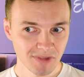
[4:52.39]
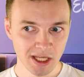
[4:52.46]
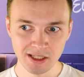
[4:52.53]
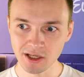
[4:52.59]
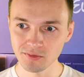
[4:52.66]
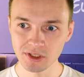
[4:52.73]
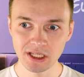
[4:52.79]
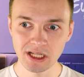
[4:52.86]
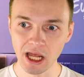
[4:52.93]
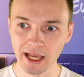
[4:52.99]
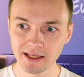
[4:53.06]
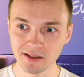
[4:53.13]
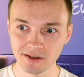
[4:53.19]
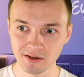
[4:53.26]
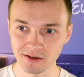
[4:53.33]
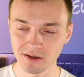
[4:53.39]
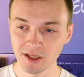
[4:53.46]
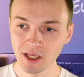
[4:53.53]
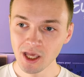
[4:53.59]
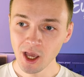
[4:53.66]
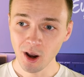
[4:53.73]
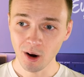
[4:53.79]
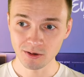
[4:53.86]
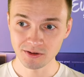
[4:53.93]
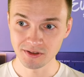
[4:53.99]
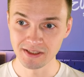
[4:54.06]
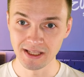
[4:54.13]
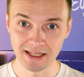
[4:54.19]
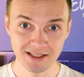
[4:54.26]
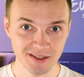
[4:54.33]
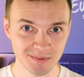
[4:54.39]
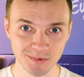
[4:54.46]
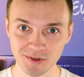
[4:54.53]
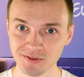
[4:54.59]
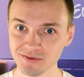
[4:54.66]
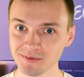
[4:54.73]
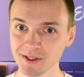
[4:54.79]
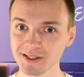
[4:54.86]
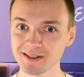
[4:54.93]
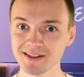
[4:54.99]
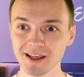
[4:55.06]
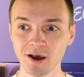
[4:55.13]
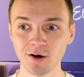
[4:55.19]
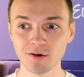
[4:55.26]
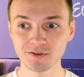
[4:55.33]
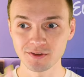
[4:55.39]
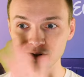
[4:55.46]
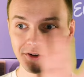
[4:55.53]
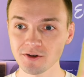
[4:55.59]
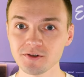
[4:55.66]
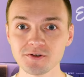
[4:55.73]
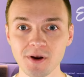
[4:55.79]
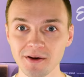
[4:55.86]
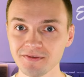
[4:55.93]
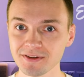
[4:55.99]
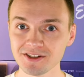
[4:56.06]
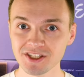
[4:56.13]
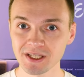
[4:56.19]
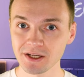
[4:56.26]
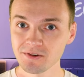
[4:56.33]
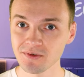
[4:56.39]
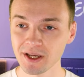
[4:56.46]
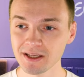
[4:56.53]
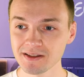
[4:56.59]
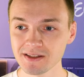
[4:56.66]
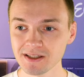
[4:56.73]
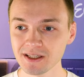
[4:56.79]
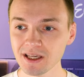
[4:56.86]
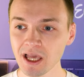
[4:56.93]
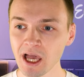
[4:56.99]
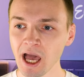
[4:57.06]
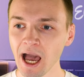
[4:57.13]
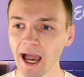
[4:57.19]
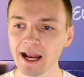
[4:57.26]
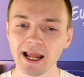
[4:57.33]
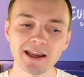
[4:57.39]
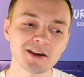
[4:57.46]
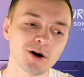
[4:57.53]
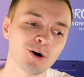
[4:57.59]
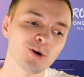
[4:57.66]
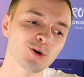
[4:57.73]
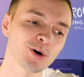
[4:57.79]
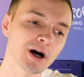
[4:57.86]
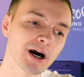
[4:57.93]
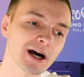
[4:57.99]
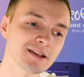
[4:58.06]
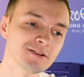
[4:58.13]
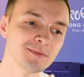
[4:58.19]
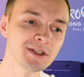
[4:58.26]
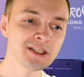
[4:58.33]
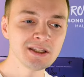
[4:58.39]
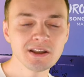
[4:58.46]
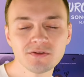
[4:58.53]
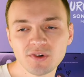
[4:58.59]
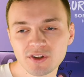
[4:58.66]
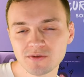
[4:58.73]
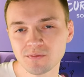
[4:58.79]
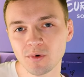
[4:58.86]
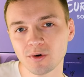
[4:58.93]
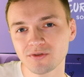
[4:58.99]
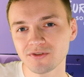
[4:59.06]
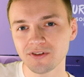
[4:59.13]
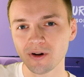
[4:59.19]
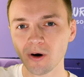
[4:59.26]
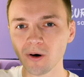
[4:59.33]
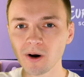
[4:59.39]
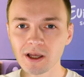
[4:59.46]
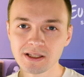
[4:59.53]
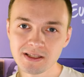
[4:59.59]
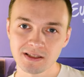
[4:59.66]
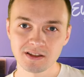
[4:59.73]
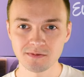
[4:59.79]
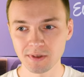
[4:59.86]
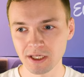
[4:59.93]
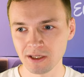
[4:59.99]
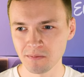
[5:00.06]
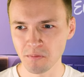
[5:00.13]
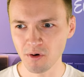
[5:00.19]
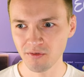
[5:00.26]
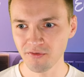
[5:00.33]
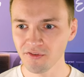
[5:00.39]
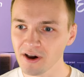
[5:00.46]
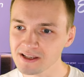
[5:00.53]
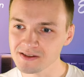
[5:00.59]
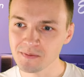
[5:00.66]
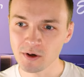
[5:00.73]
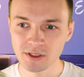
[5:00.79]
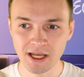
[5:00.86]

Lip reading: And I really like all the dance movements, all the choreographies she's creating. I like how at the beginning it was more slow and then it's becoming more fast, more